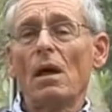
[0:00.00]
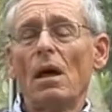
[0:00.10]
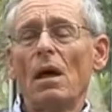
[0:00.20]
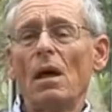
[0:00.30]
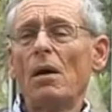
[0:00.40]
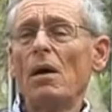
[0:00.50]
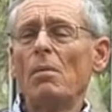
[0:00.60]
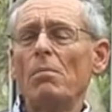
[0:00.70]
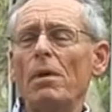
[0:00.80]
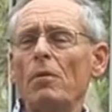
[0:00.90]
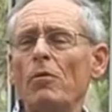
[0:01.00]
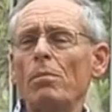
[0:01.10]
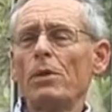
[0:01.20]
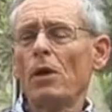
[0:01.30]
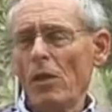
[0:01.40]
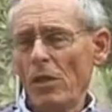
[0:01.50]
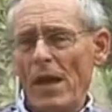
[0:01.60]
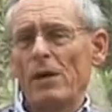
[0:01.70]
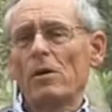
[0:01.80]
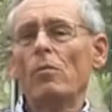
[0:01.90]
Uh, but beyond
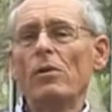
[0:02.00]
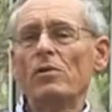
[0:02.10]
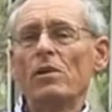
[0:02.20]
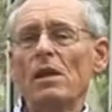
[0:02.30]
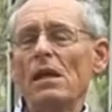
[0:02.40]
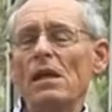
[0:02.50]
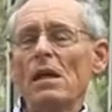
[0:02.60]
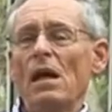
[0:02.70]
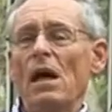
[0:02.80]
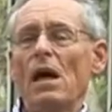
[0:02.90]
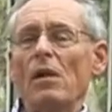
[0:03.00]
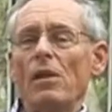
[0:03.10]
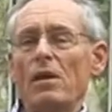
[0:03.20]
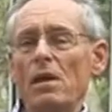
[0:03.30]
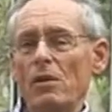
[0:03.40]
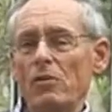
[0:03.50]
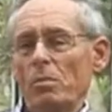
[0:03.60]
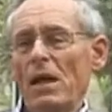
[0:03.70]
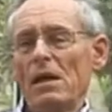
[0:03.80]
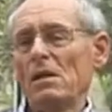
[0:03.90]
that, obviously, uh, the King of
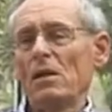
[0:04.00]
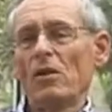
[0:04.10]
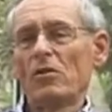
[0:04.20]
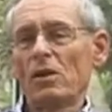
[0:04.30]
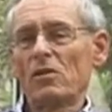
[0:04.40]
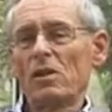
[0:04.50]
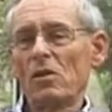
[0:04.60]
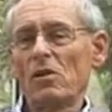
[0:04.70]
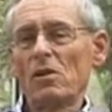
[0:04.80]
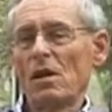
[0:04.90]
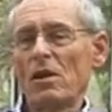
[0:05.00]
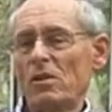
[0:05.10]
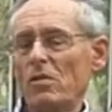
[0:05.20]
Spain in the sixteenth and early